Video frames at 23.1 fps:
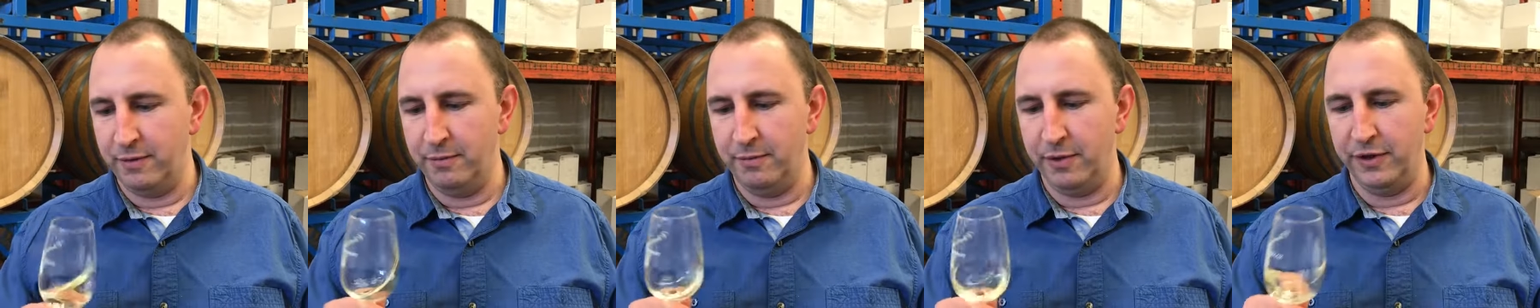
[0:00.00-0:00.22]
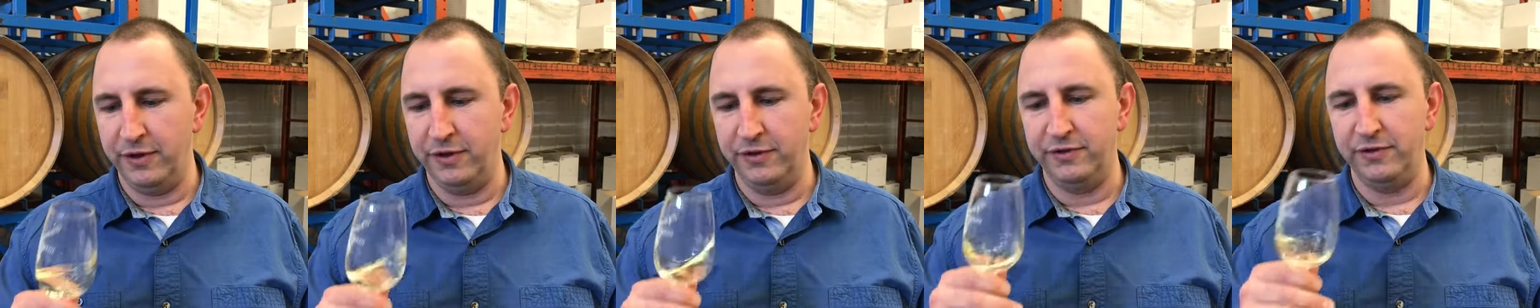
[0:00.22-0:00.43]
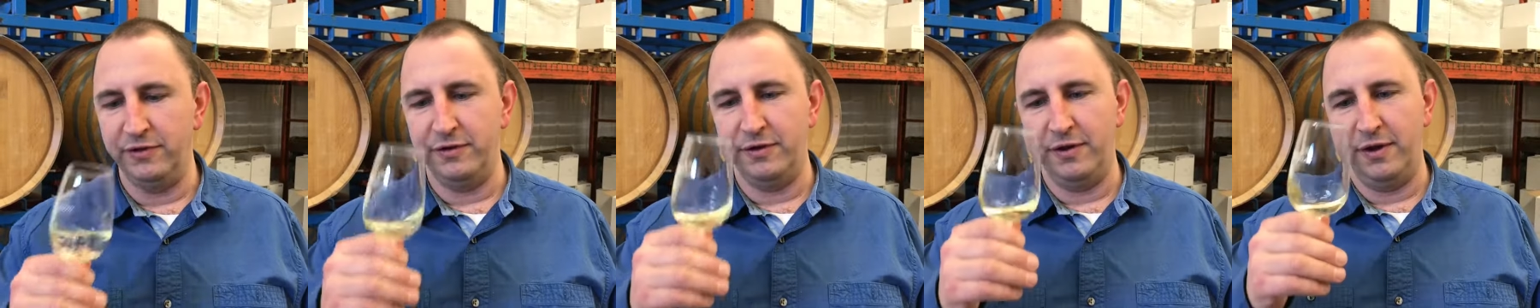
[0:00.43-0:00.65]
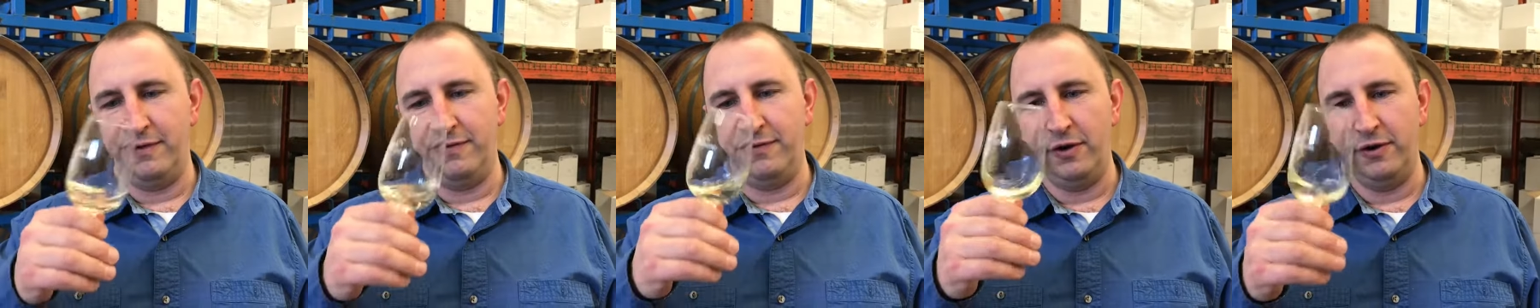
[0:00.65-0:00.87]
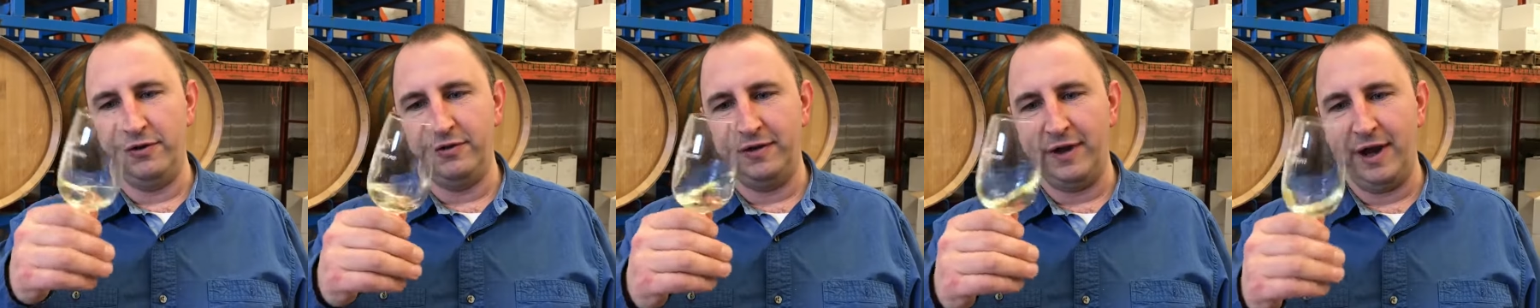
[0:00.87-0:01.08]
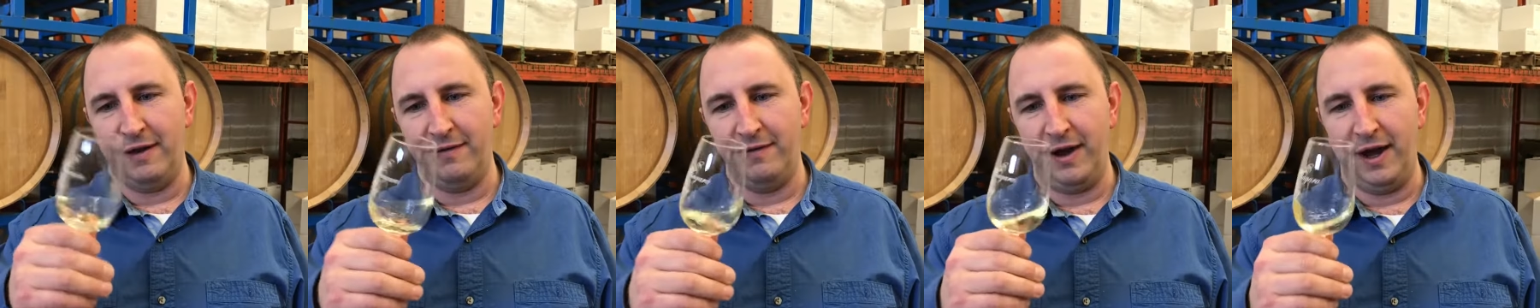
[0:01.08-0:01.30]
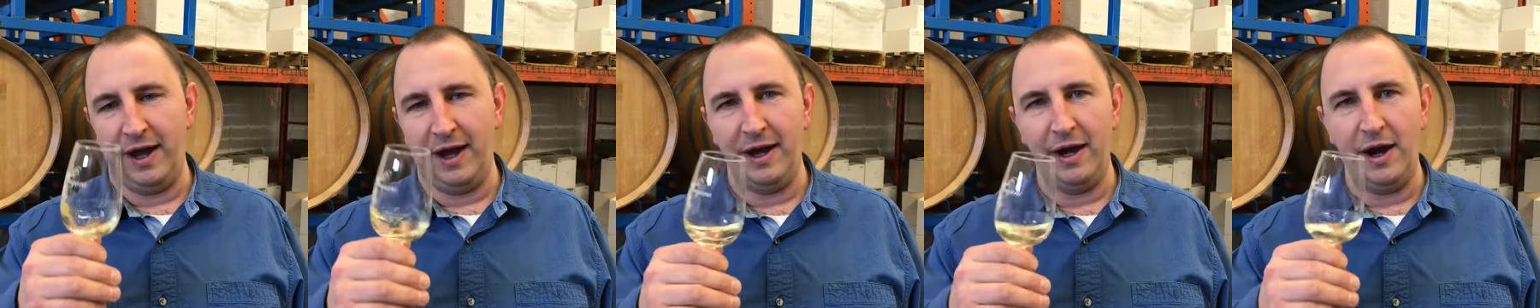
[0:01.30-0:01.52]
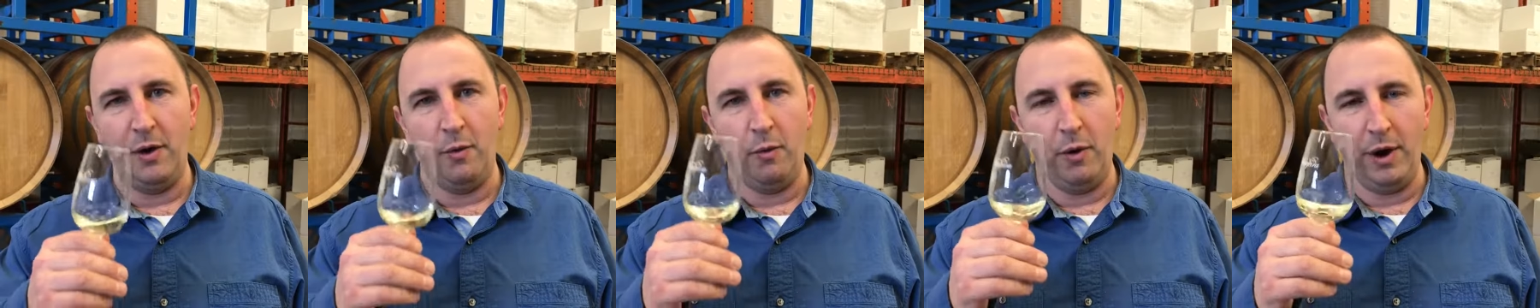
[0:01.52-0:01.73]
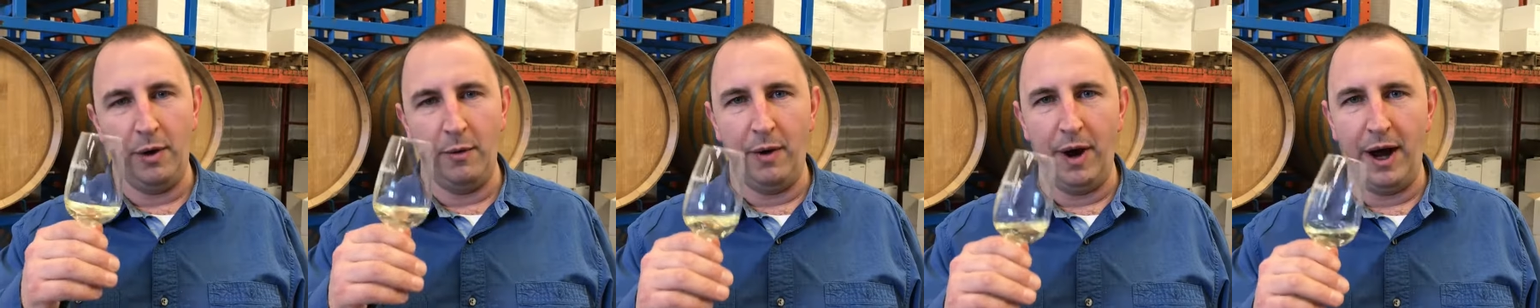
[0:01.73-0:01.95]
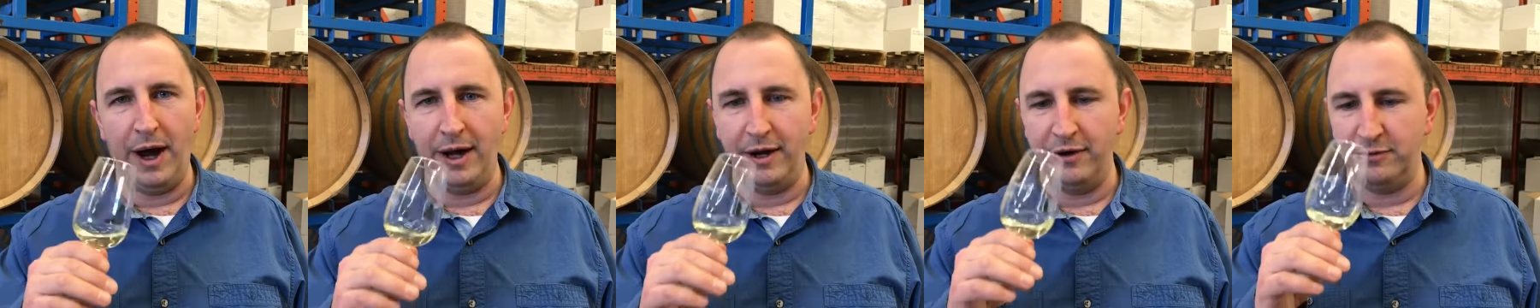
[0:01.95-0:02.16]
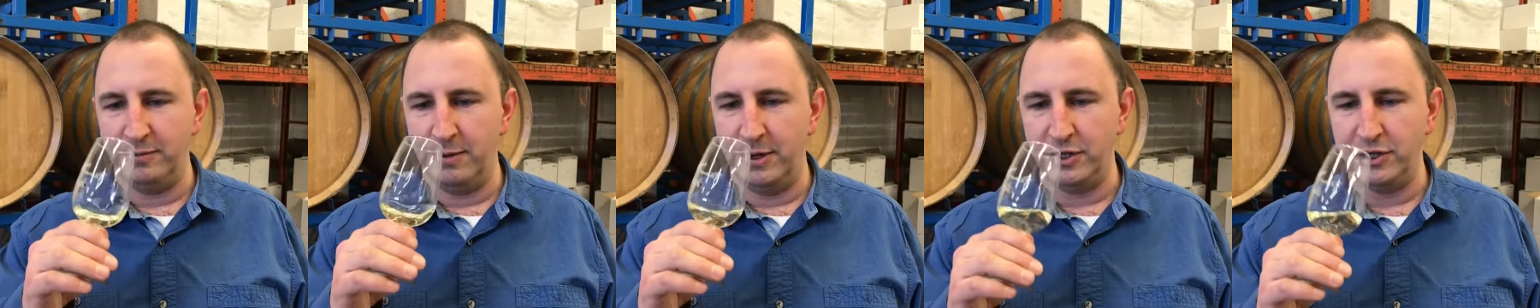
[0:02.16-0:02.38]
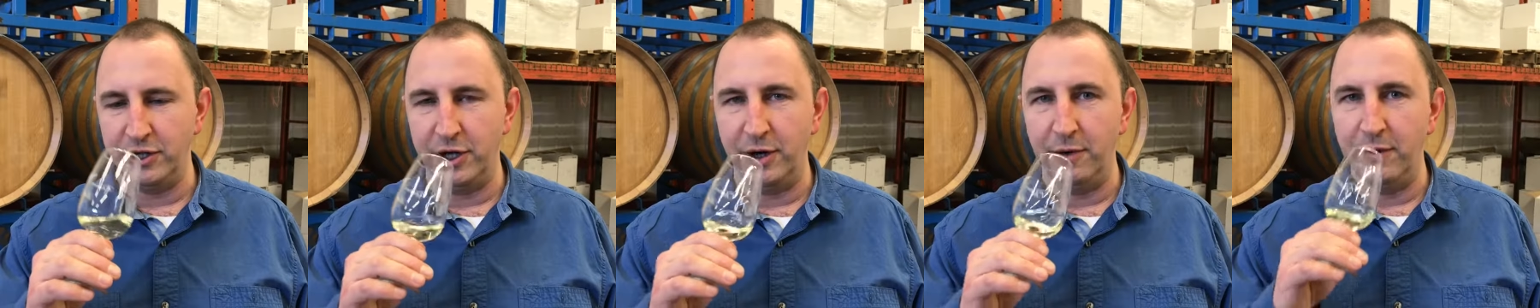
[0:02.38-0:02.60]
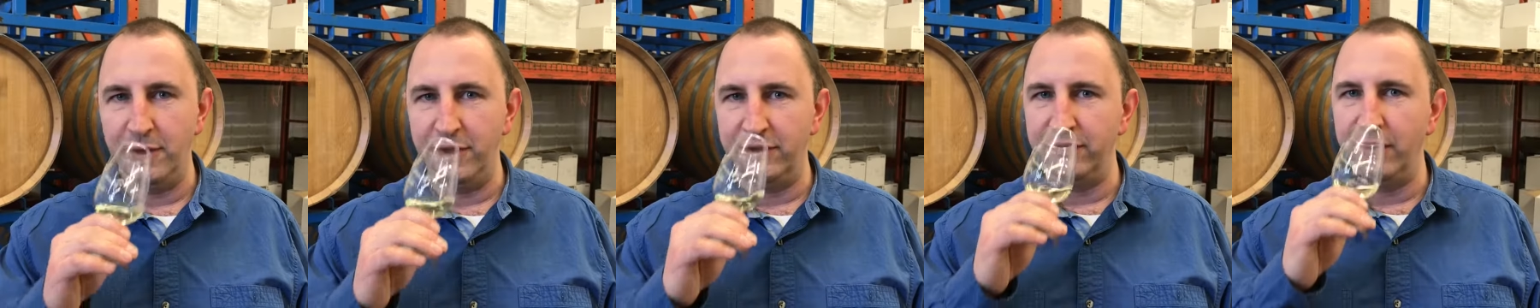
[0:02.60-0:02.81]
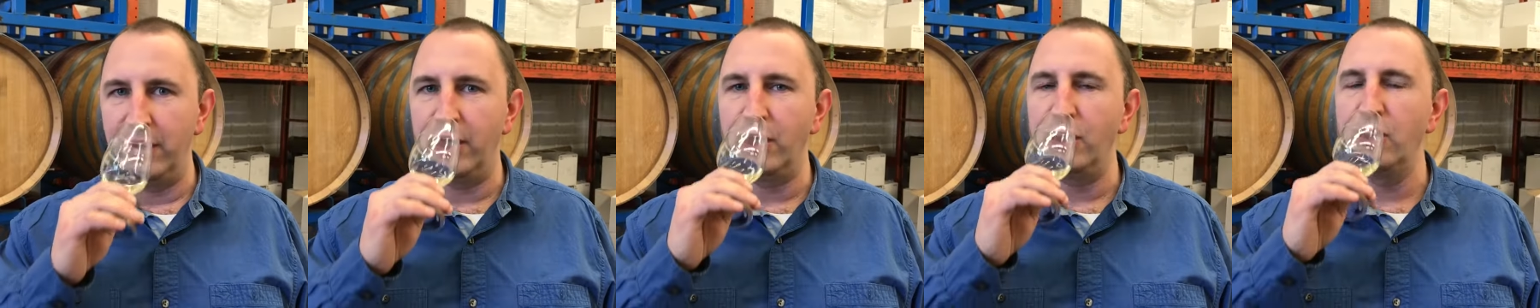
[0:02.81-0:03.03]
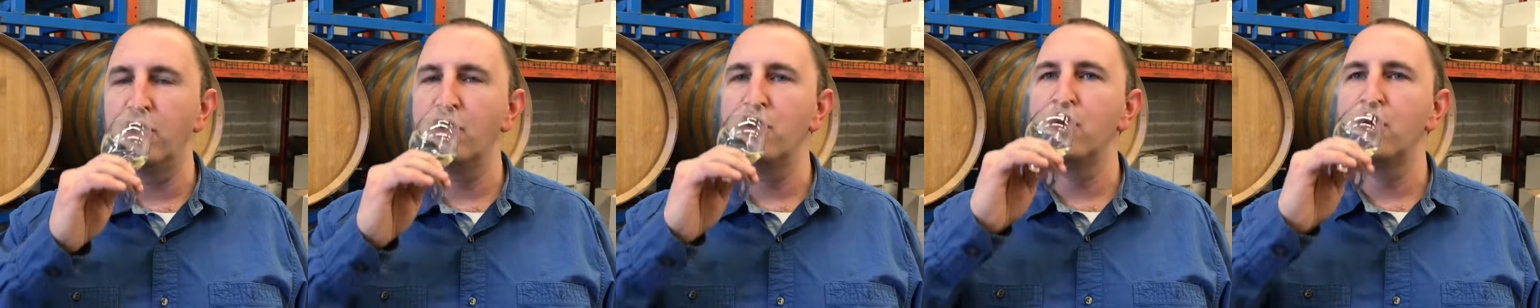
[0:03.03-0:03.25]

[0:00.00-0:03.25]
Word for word: but this is the first I've had in a white wine, especially a Riesling.